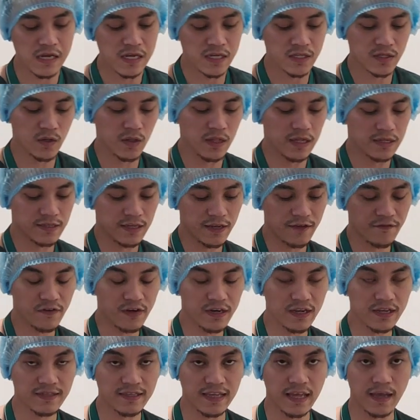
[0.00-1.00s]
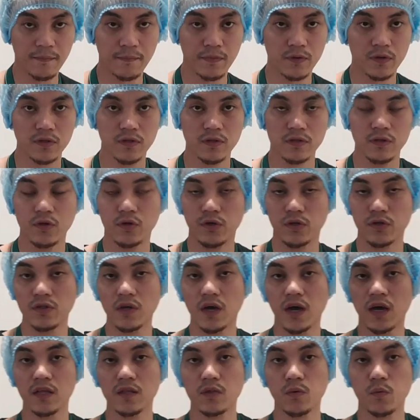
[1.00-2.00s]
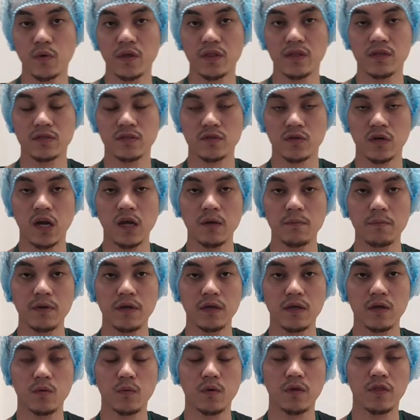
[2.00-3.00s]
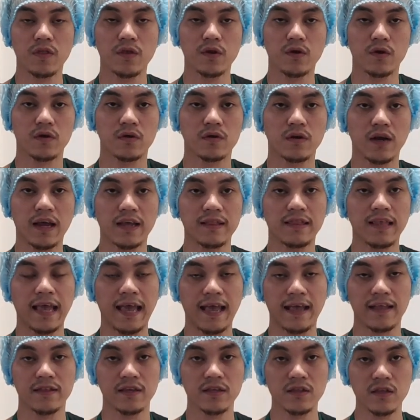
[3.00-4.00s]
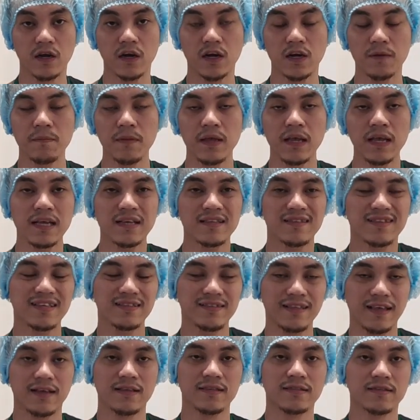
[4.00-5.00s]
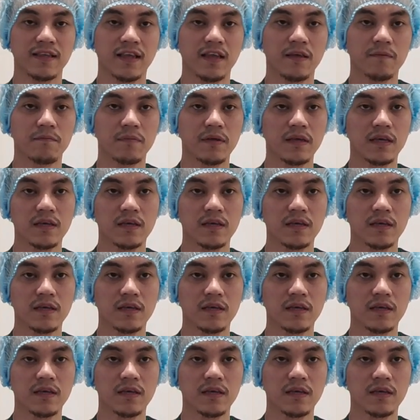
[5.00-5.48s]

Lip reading: So let's say for example, you're done with the scrubbing with your right hand and arm. The next step